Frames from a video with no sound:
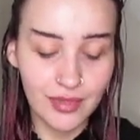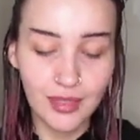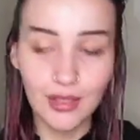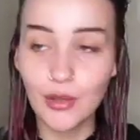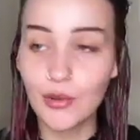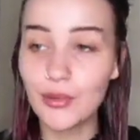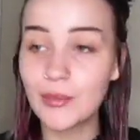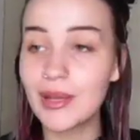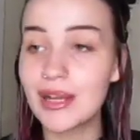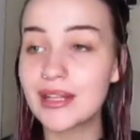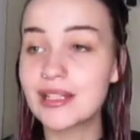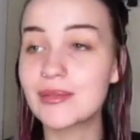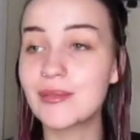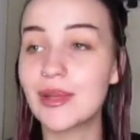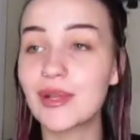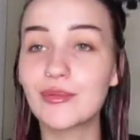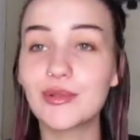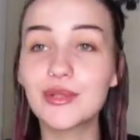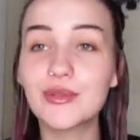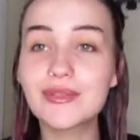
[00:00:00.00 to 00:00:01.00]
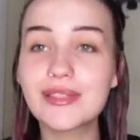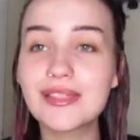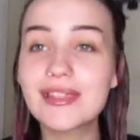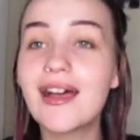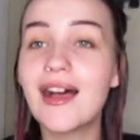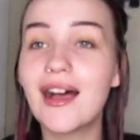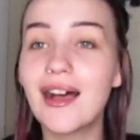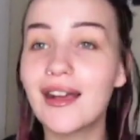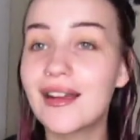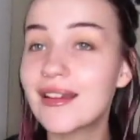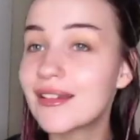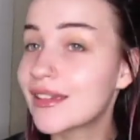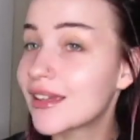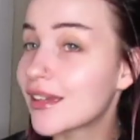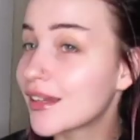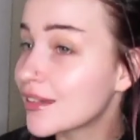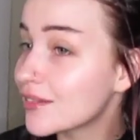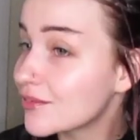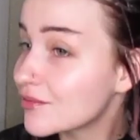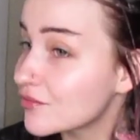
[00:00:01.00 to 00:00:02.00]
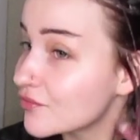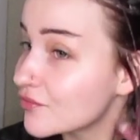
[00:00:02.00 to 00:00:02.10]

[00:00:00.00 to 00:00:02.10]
Going back to my roots. Ha, get it?